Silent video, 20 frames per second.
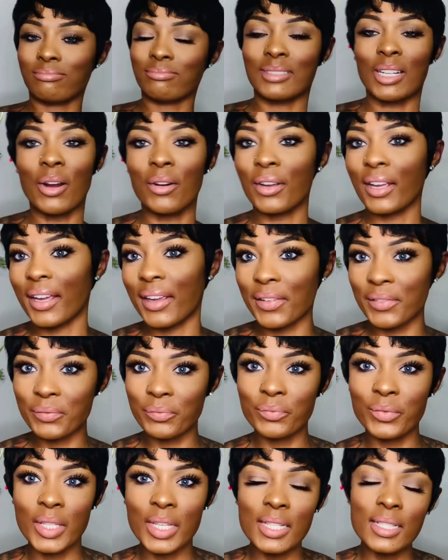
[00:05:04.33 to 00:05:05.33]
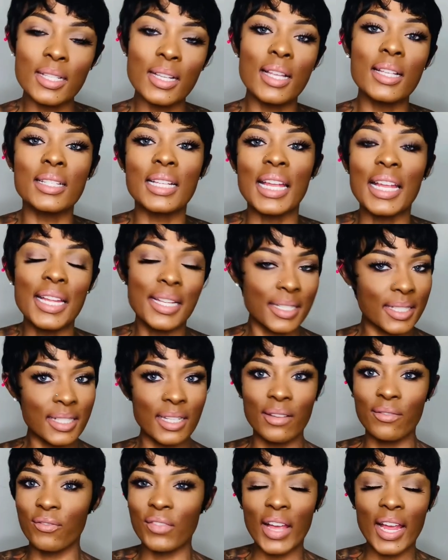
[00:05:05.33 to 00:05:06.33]
Okay, this is
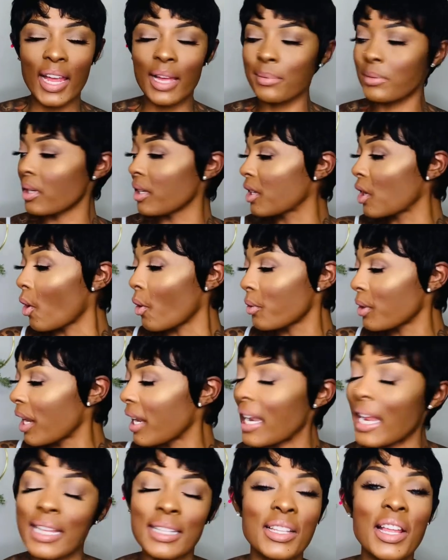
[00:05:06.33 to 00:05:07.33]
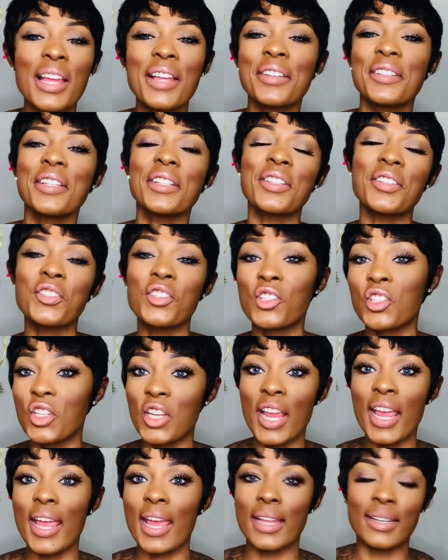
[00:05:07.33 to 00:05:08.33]
Instant Fab, no, oh, nine. This is
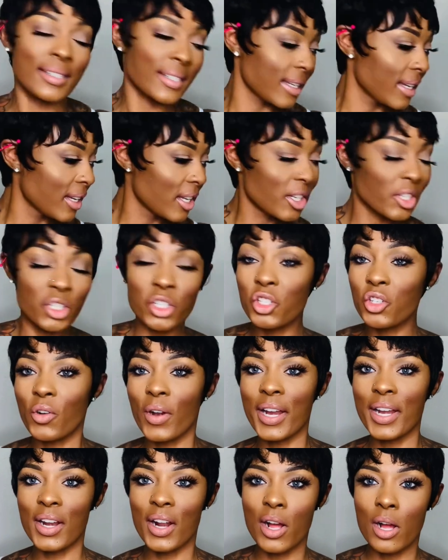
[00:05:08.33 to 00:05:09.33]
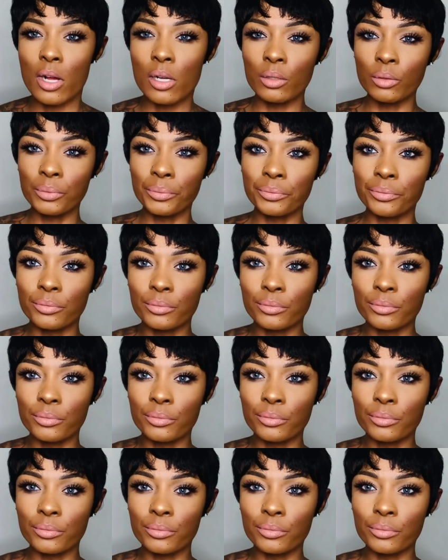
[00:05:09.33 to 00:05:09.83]
Jet Straight On.